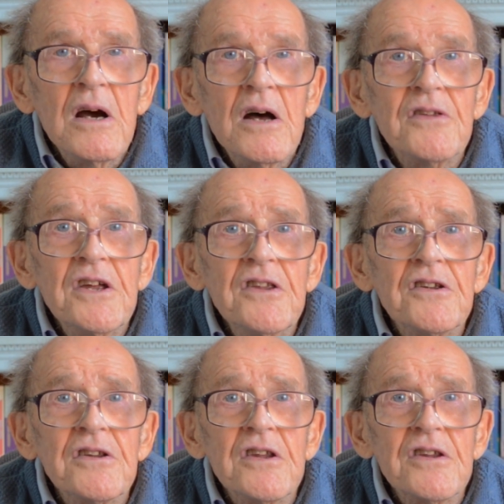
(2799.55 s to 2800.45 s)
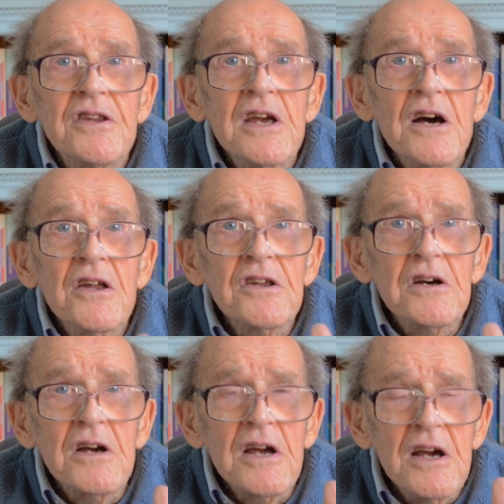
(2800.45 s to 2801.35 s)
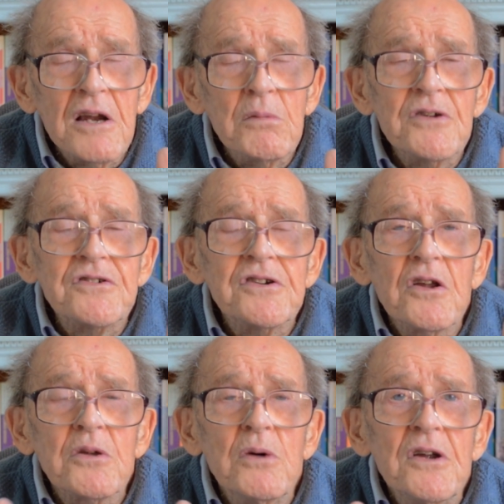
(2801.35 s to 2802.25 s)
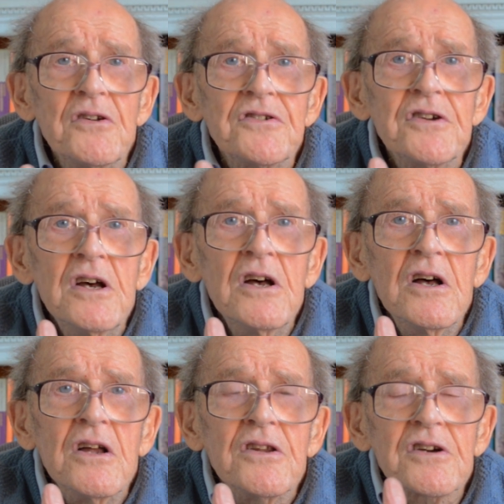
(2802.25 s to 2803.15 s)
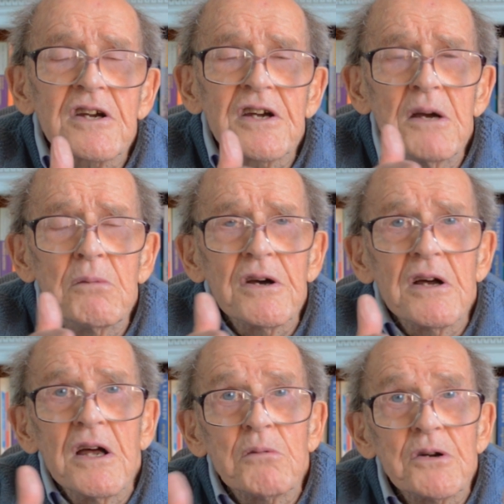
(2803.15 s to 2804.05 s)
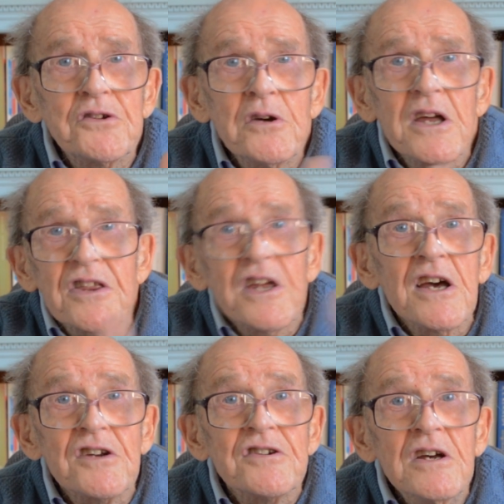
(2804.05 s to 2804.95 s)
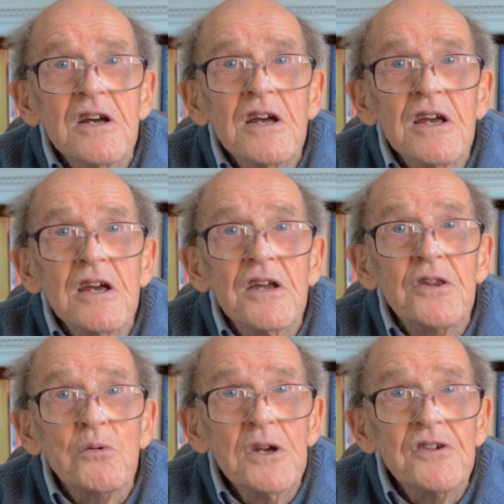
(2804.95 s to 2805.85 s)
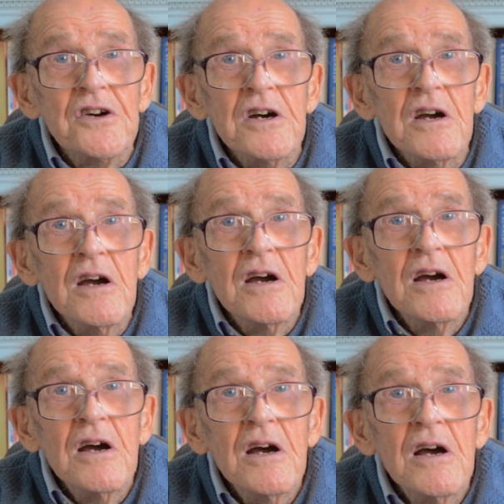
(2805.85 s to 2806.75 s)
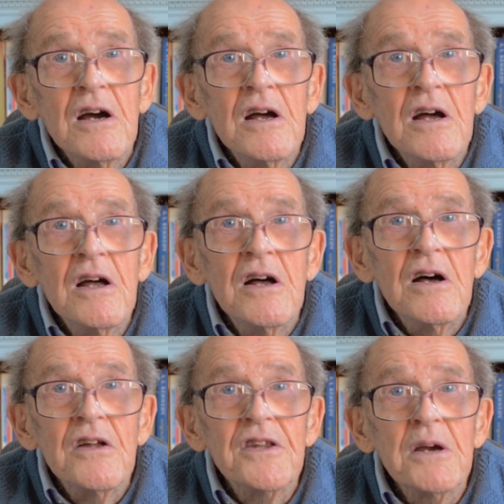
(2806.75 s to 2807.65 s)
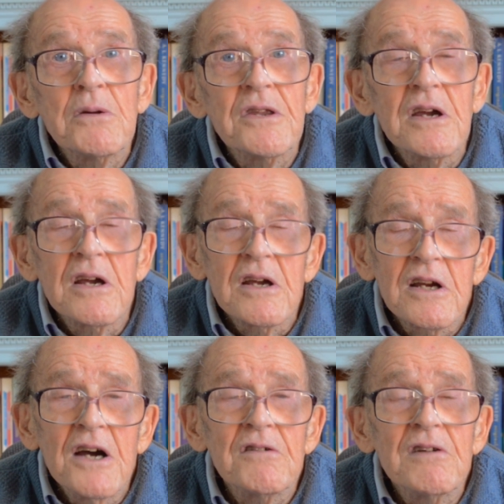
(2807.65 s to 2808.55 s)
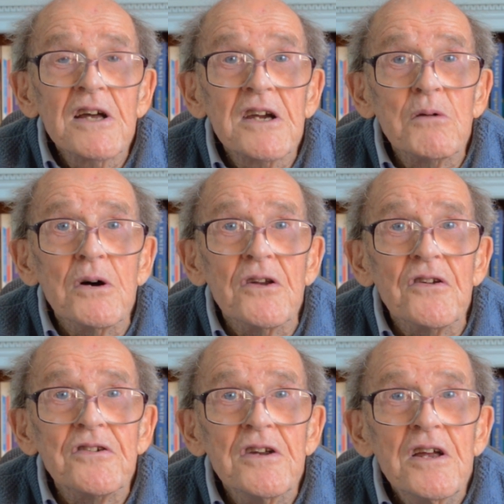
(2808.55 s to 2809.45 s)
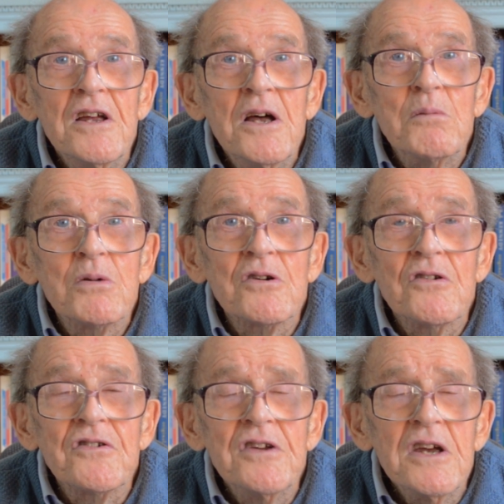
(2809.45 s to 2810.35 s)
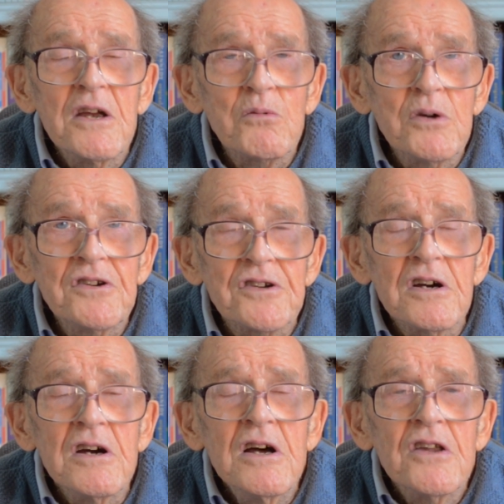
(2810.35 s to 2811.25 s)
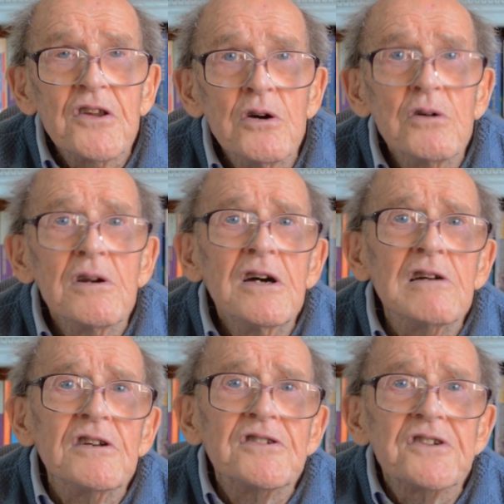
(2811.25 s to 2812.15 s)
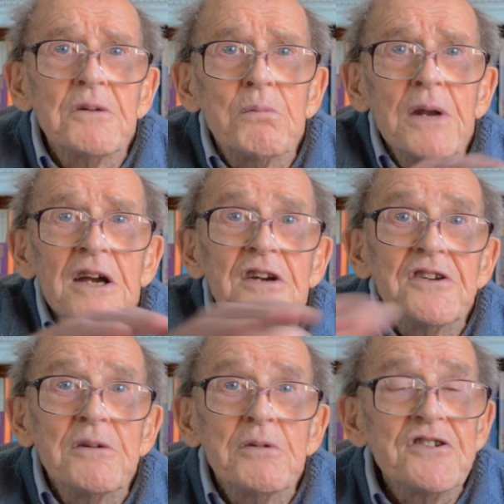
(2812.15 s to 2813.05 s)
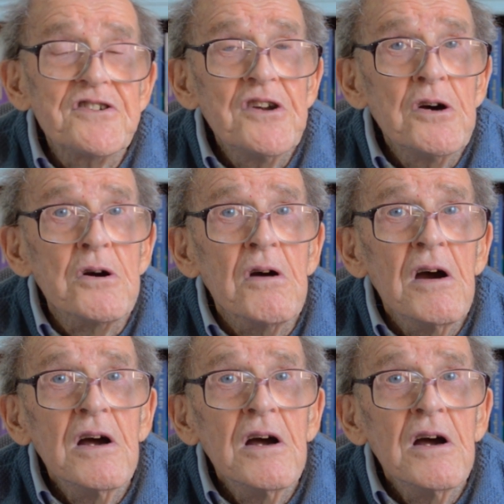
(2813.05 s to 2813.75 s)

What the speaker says: And then the other elements are the ones that came there and were doing that in the winter. They were the kind of lucky ones, because in winter the whole area is just blanketed with snow.